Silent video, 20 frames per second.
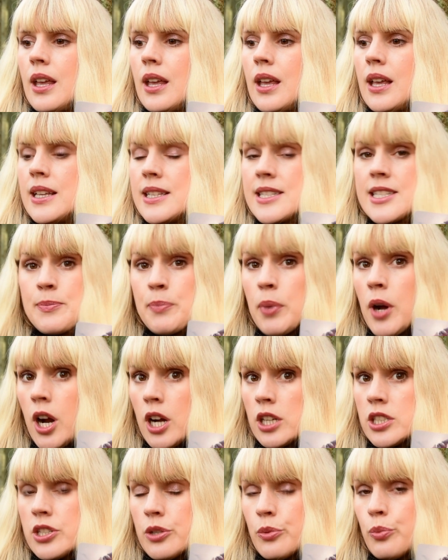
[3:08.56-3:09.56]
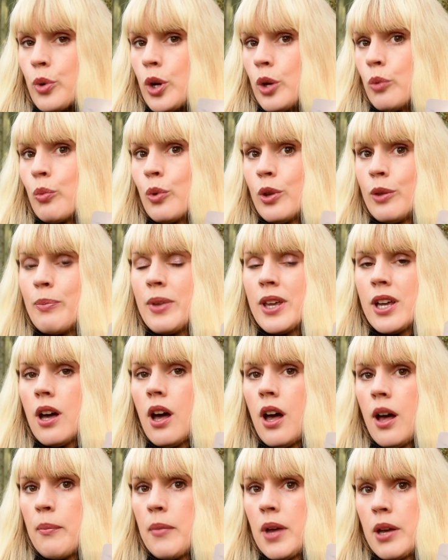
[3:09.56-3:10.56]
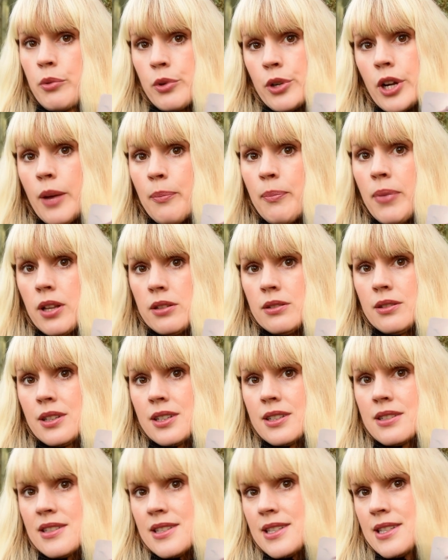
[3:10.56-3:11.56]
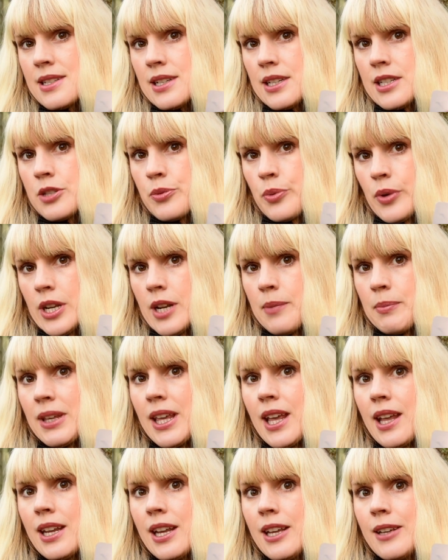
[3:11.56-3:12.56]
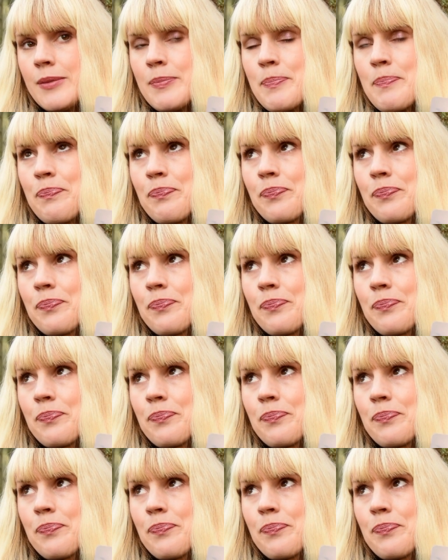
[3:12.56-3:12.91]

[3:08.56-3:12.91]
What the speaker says: it's part of what will become our abundance, is what I'm getting.